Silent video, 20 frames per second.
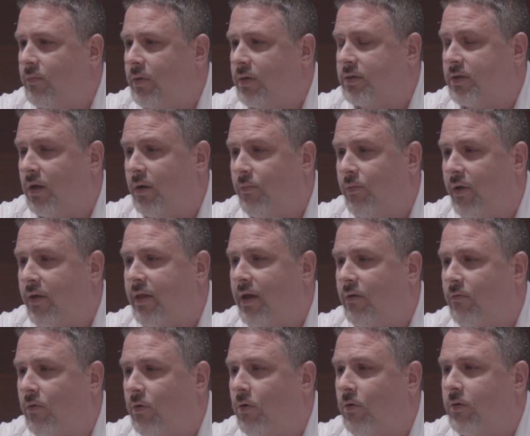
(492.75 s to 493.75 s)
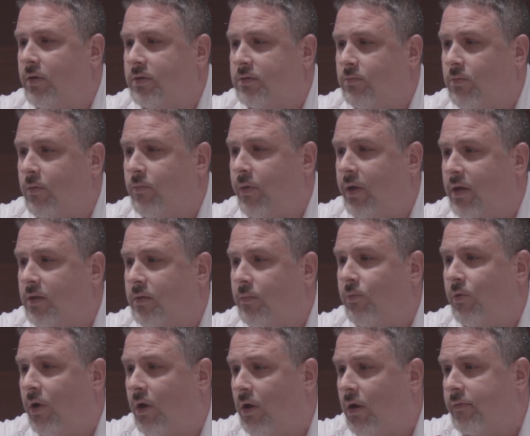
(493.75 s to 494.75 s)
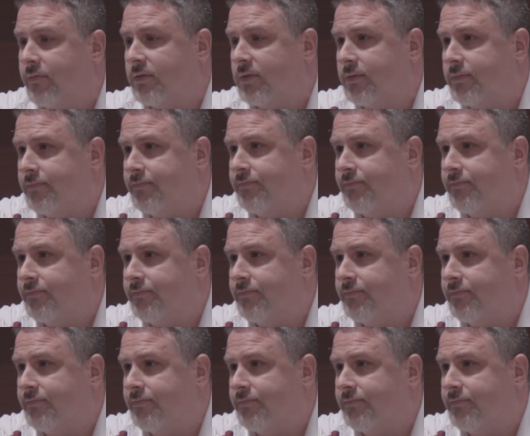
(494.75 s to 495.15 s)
is going to play that role as when we get to playoffs.